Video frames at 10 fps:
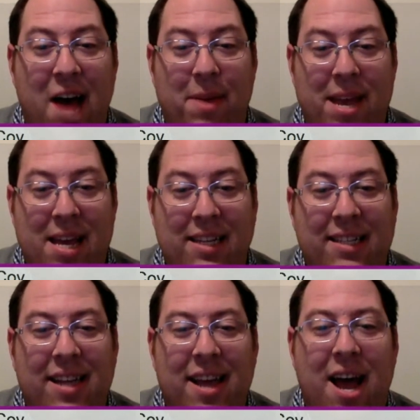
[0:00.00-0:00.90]

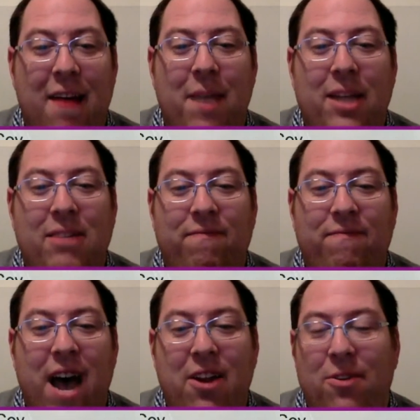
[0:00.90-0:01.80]
is. That's
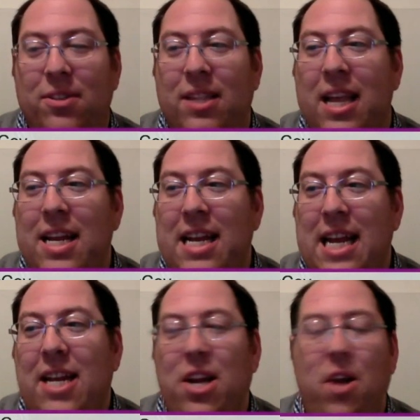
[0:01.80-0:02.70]
vital. They
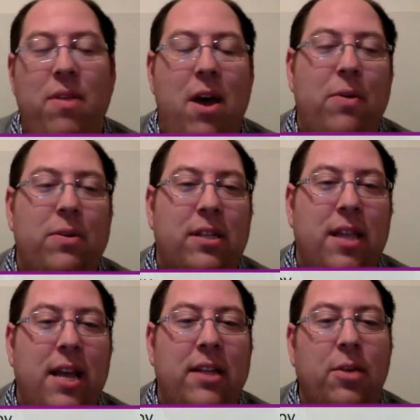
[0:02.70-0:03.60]
need to know those
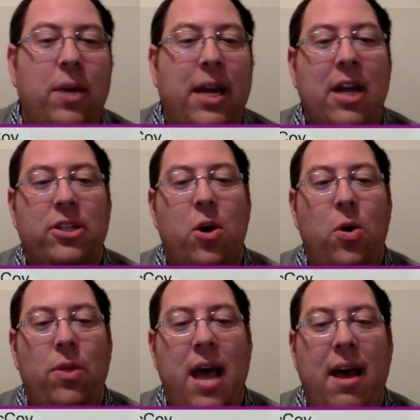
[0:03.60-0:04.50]
things. So we can't just
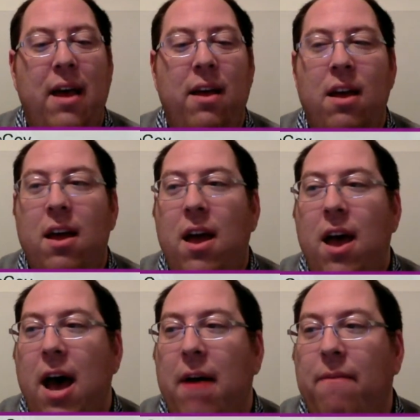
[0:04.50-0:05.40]
hold that
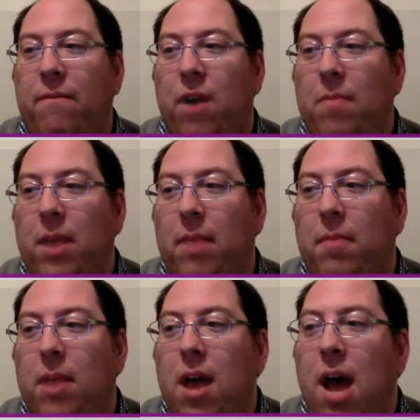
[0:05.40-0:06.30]
from them.
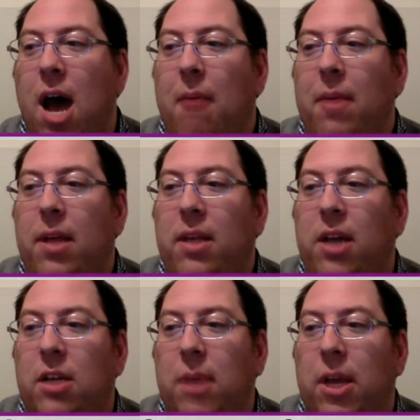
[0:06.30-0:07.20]
And then it
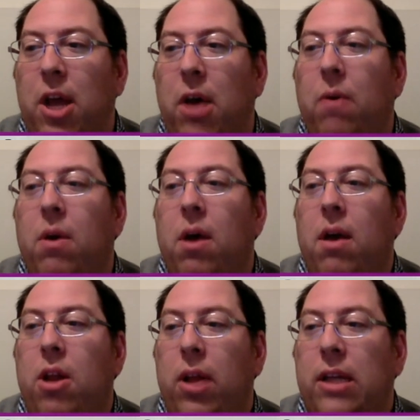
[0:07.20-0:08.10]
talks about,
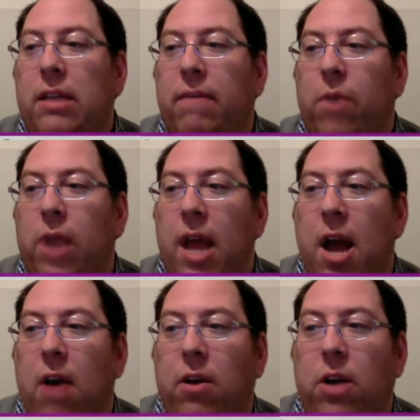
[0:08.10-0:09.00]
no less than
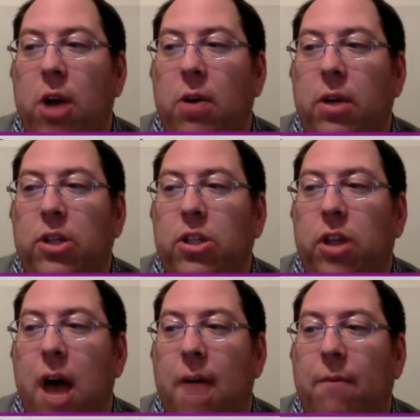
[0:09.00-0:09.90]

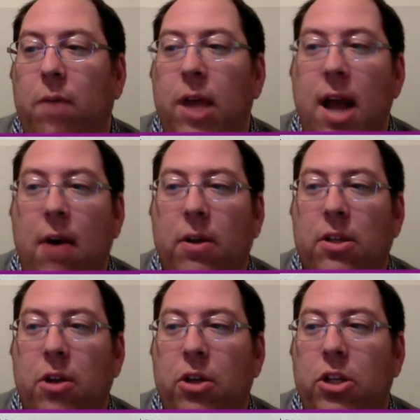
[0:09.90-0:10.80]
48 hours notice